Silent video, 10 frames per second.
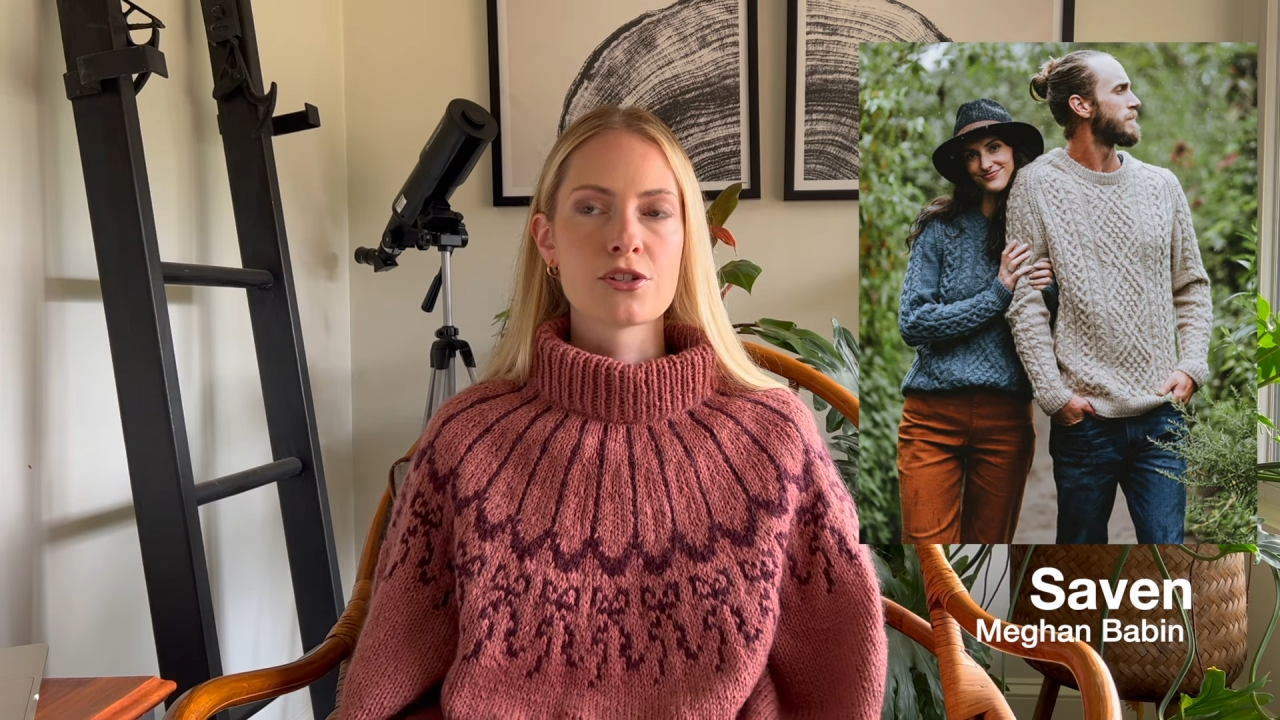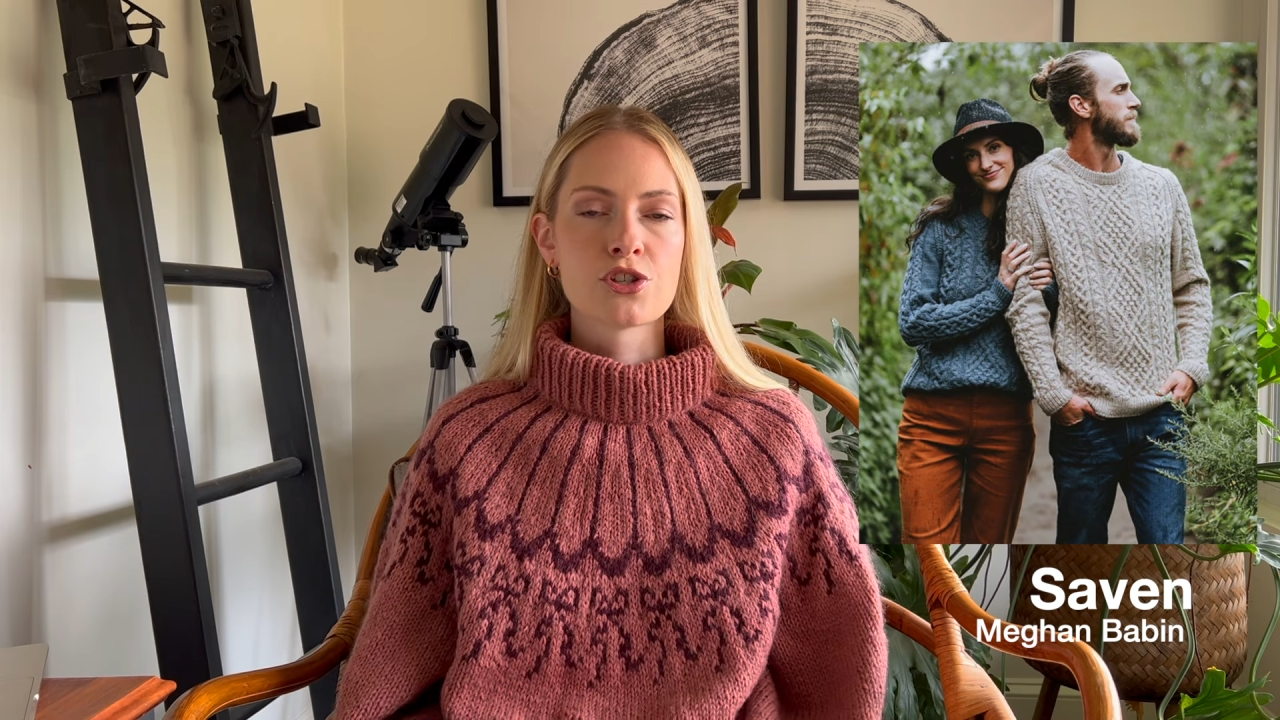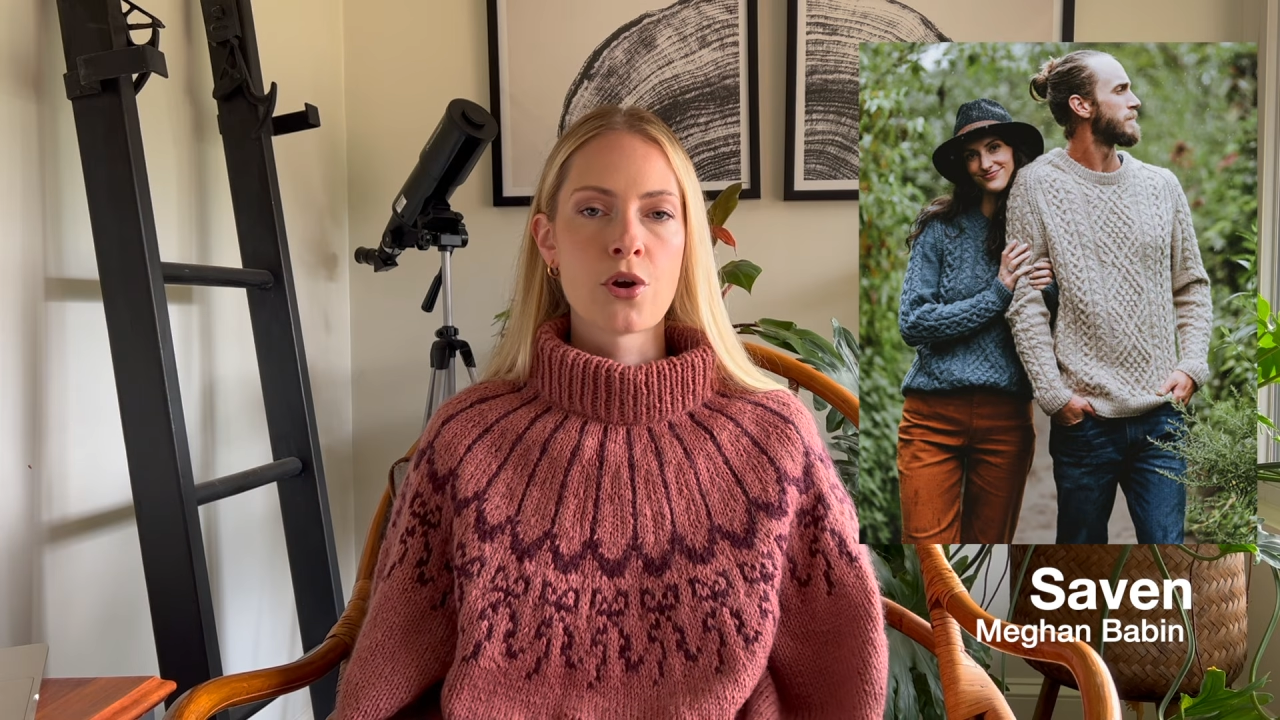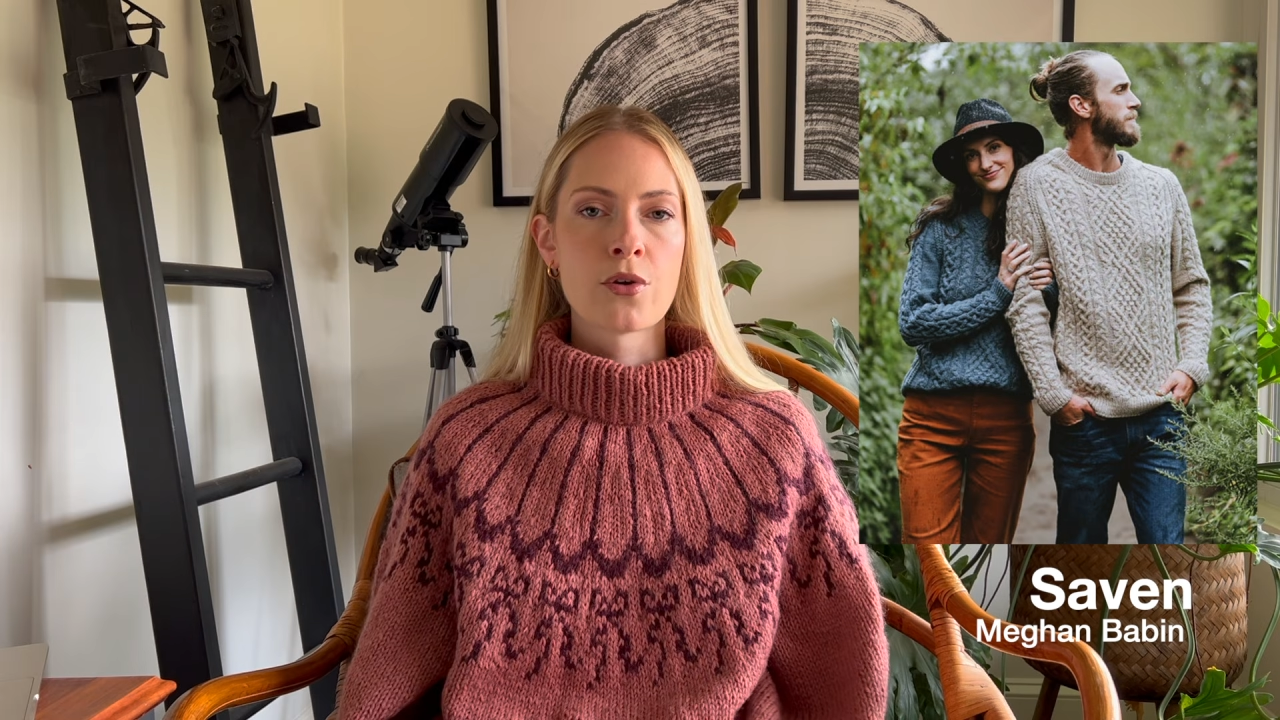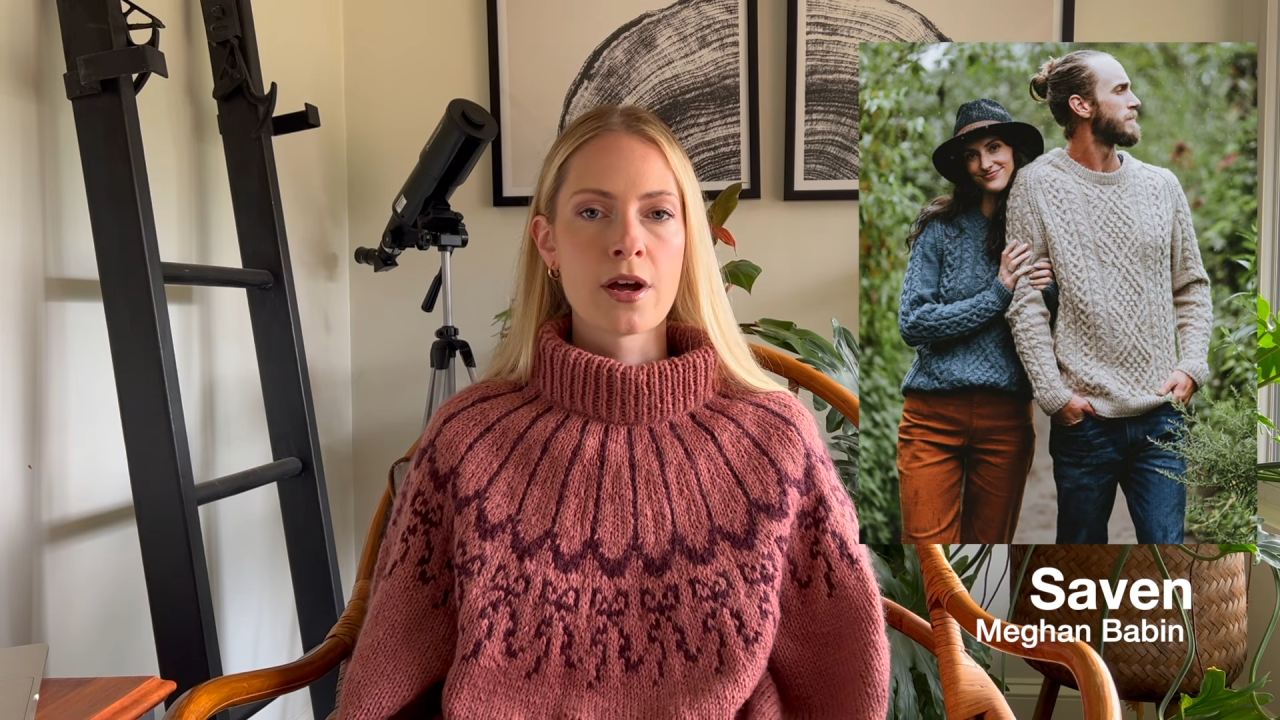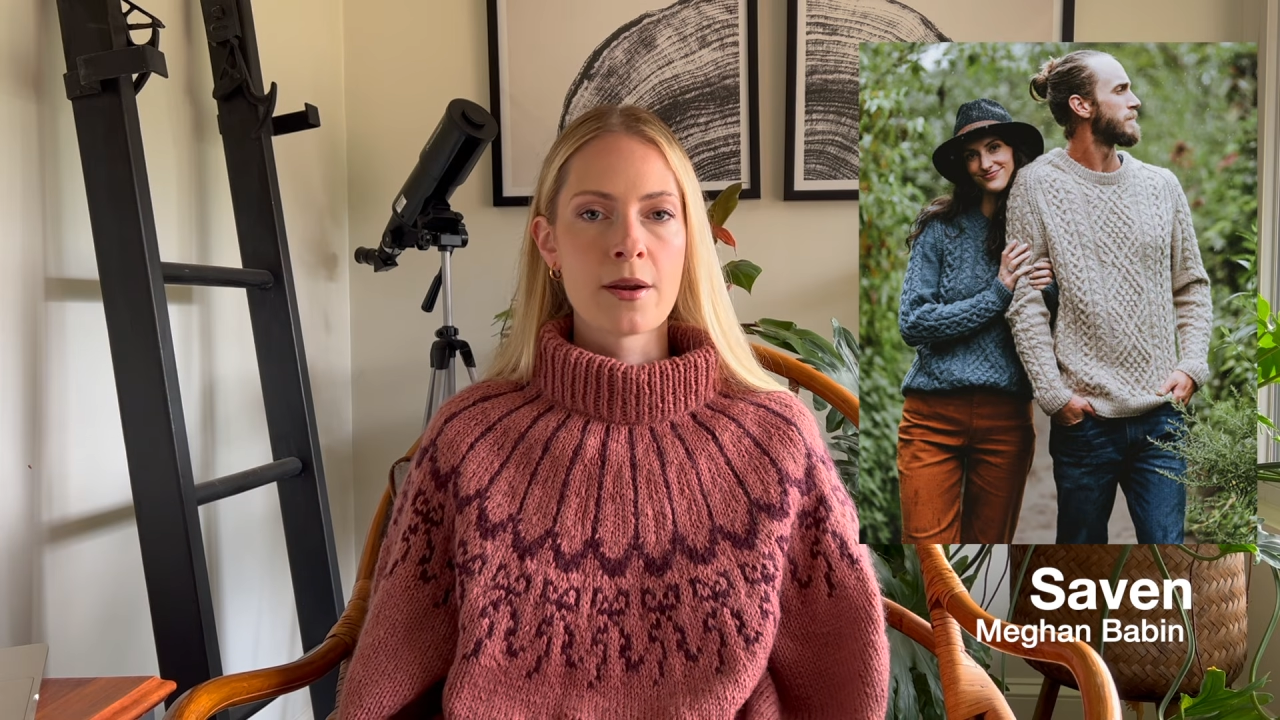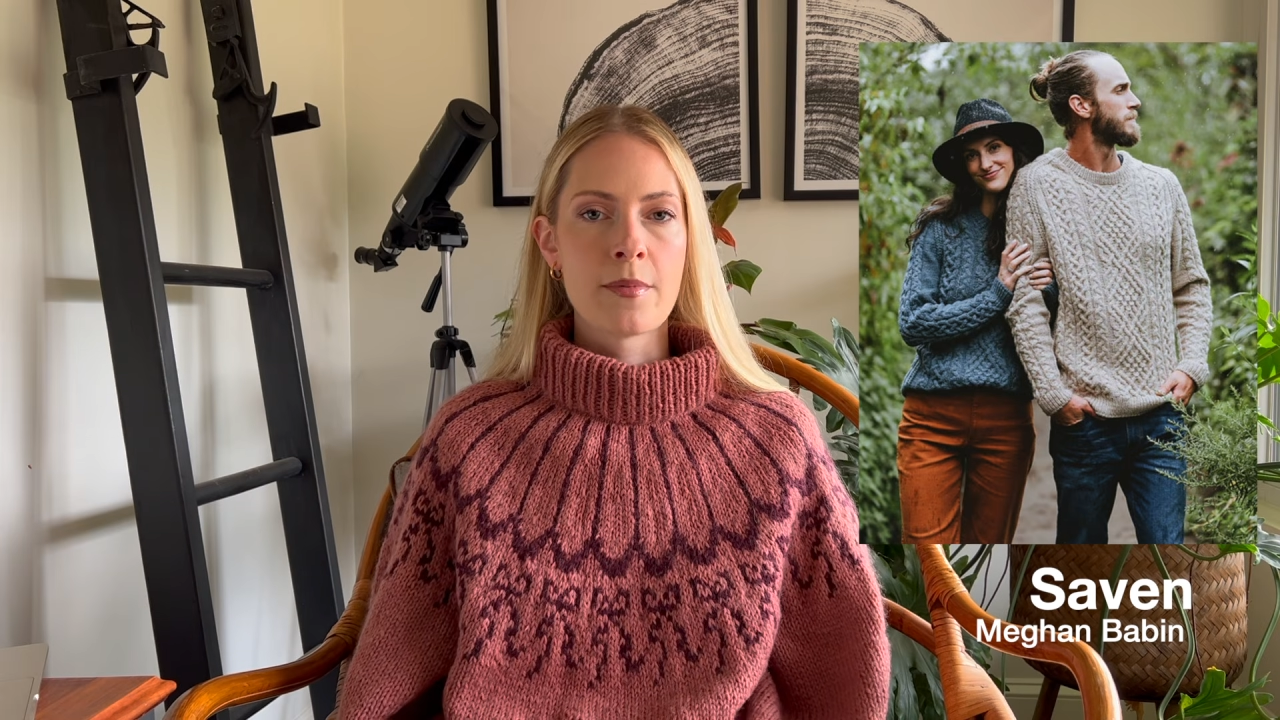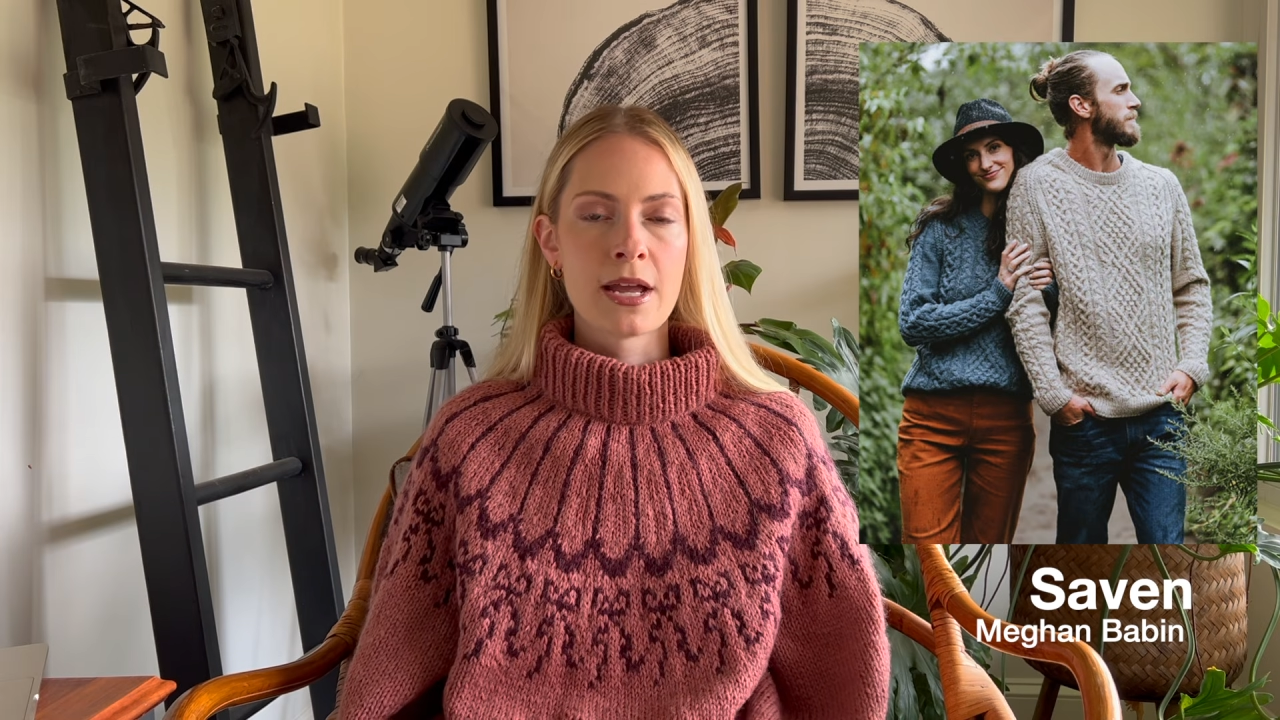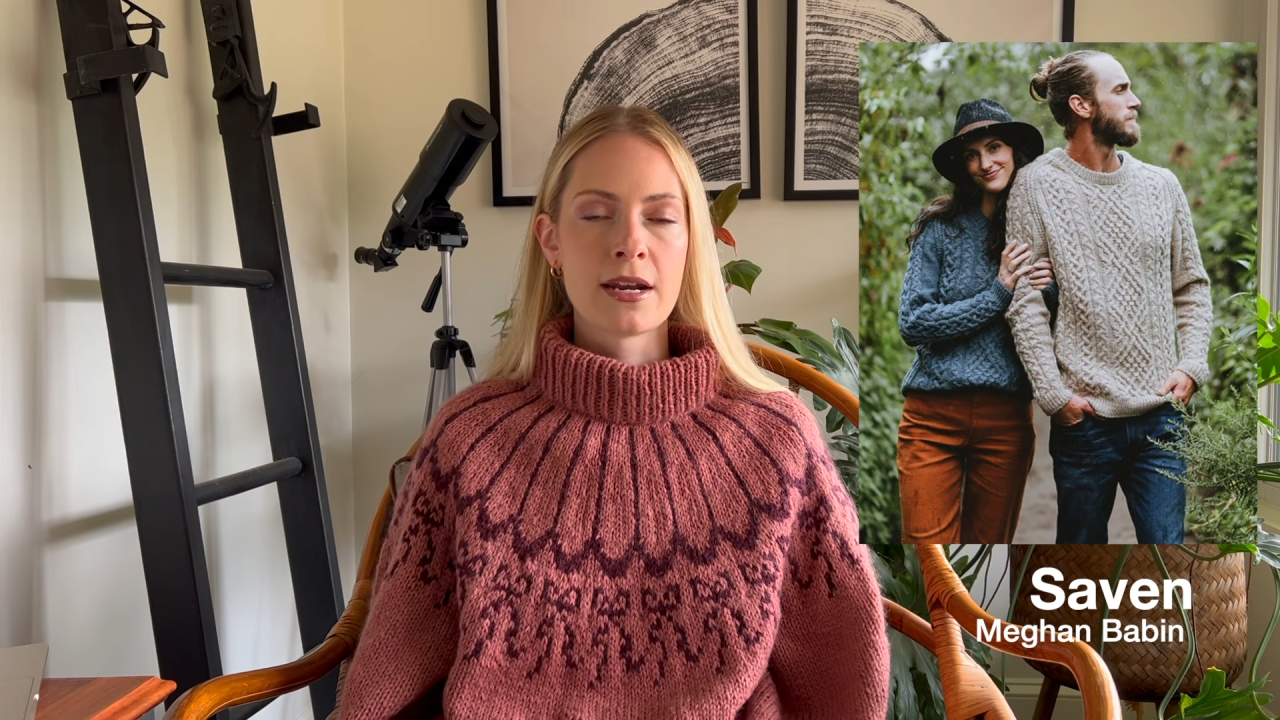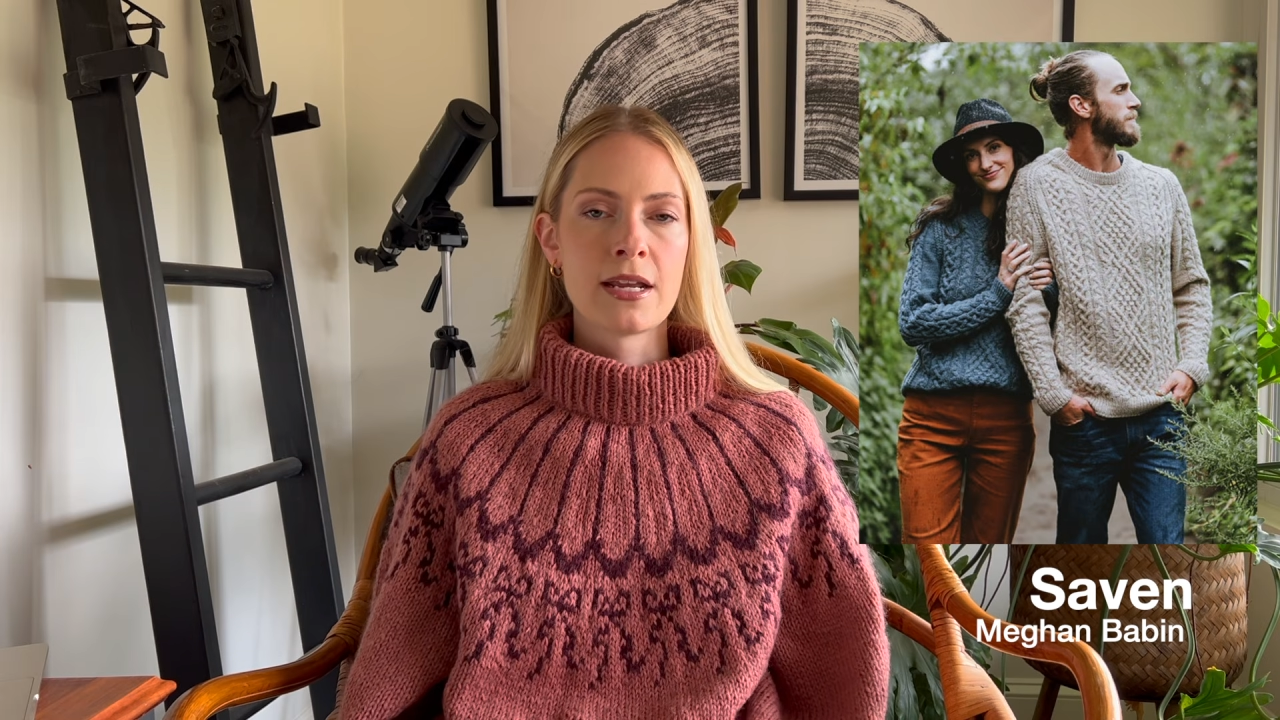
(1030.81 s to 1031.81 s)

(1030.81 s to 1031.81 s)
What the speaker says: shown on a man